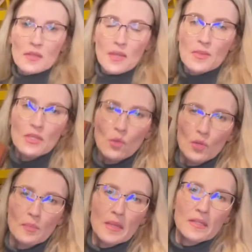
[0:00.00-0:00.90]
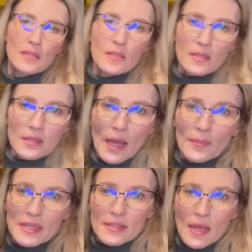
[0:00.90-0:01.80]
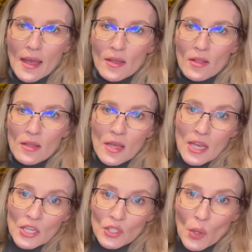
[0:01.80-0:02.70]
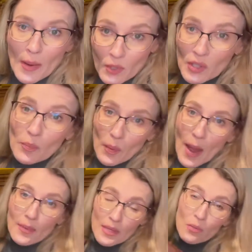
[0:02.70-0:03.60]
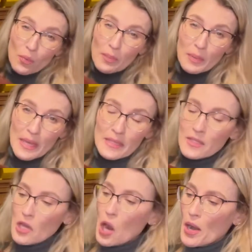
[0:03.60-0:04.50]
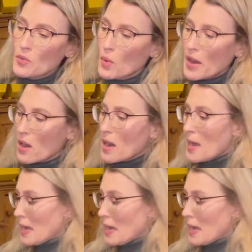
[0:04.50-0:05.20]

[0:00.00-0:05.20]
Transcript: some of these older pieces, not my style. So I'm going to probably replace the hardware.